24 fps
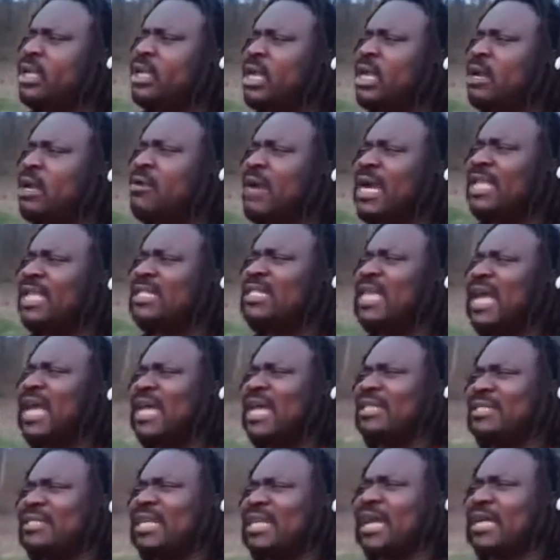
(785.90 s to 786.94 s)
write
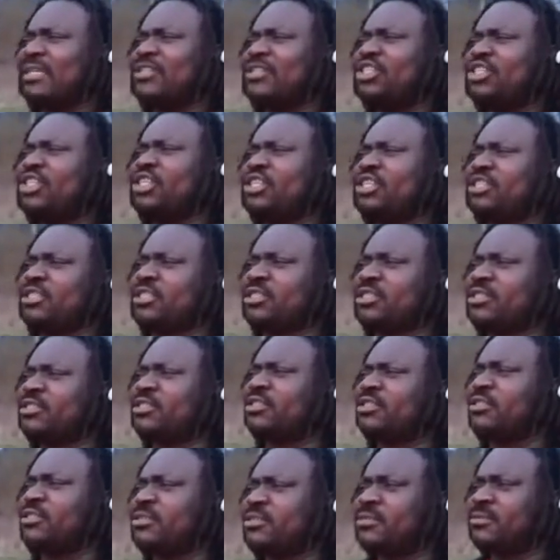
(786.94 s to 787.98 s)
Ada
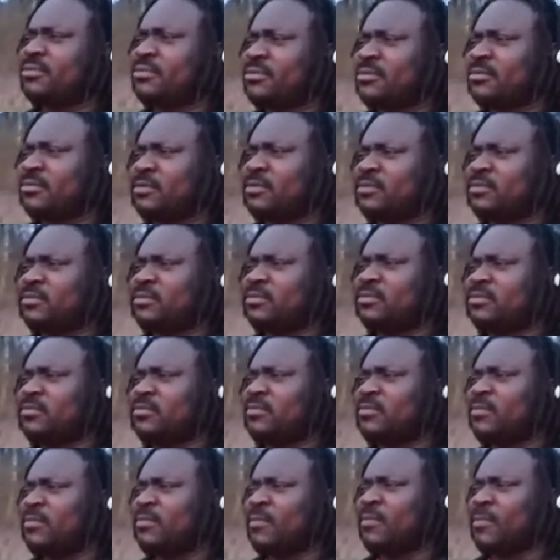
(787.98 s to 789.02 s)
Jesus
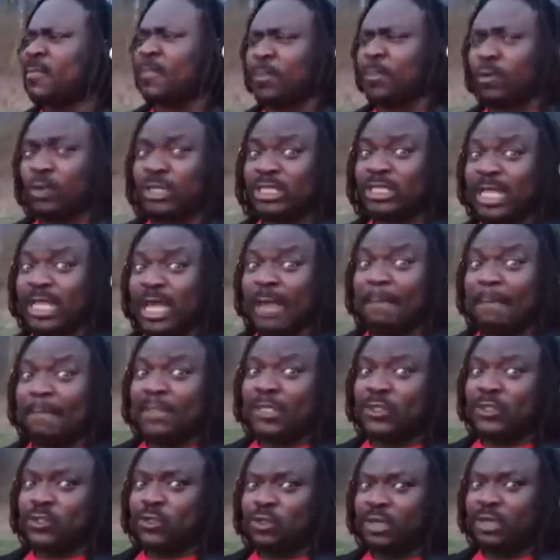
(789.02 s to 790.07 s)
with
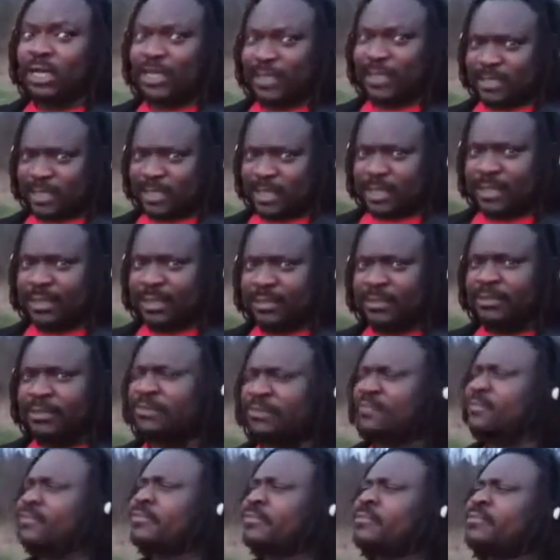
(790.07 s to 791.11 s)
capital letter.
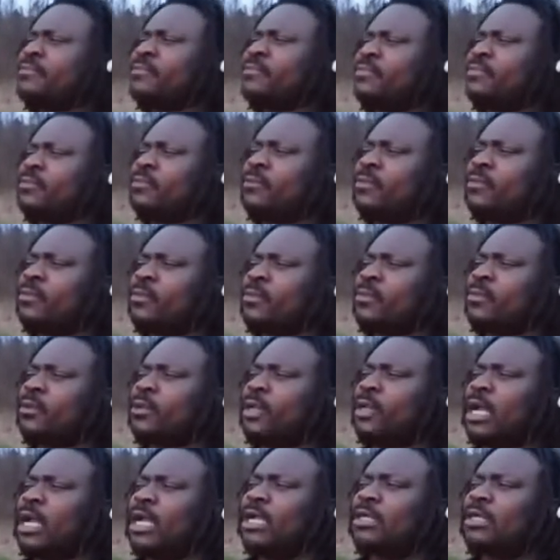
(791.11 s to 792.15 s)

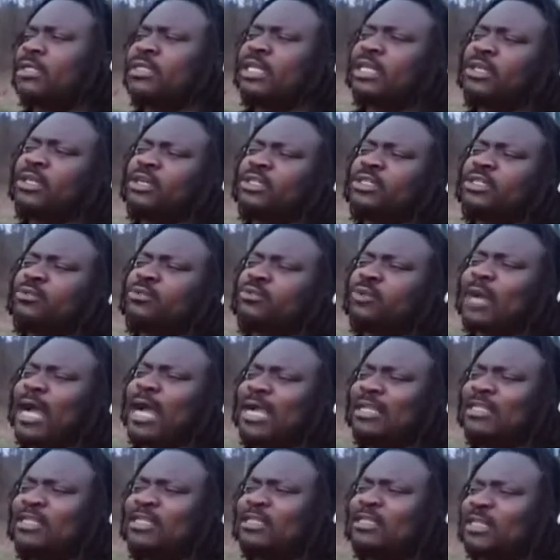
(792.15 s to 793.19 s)
And then on the
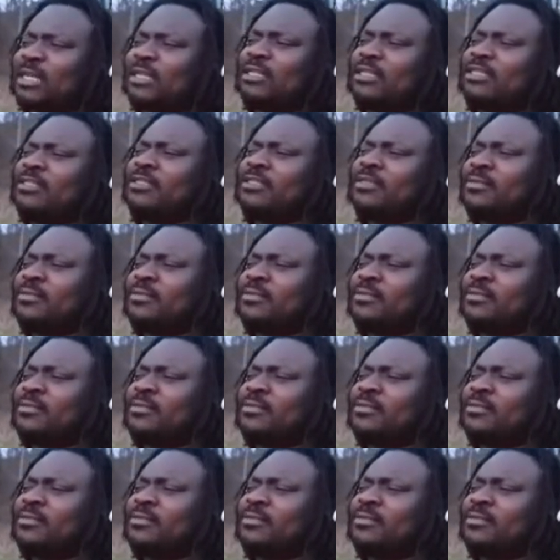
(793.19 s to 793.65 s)
right side,